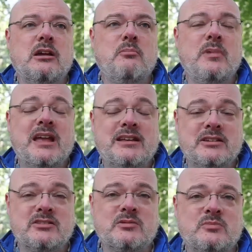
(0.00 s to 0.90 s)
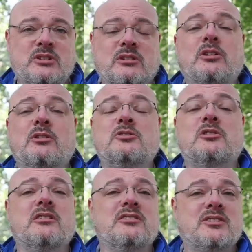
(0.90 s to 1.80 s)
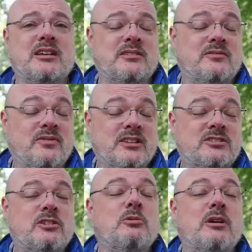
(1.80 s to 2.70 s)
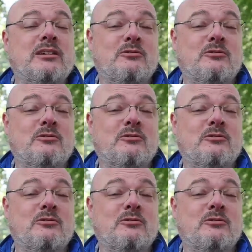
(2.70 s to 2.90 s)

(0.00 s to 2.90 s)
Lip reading: mechanisms and culture is that it fits quite